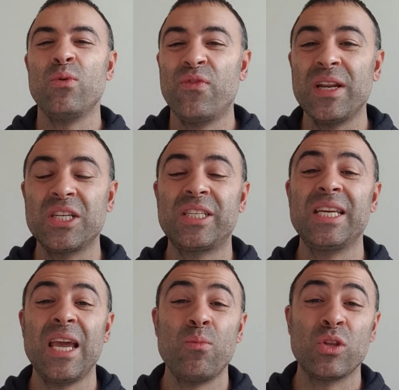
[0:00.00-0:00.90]
finished the
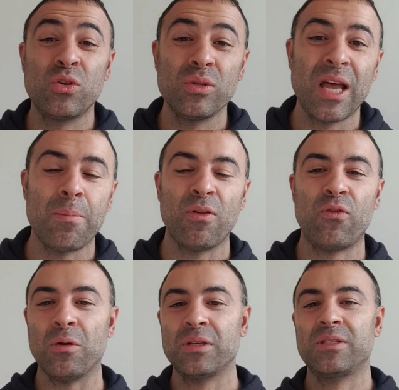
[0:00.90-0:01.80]
game with 2 double
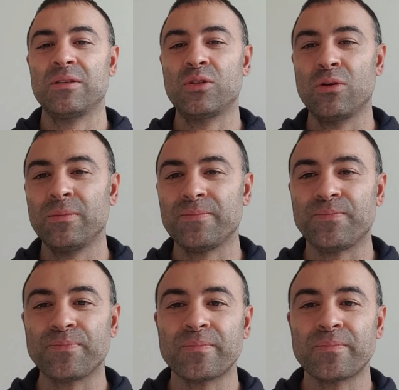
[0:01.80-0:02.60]
faults. So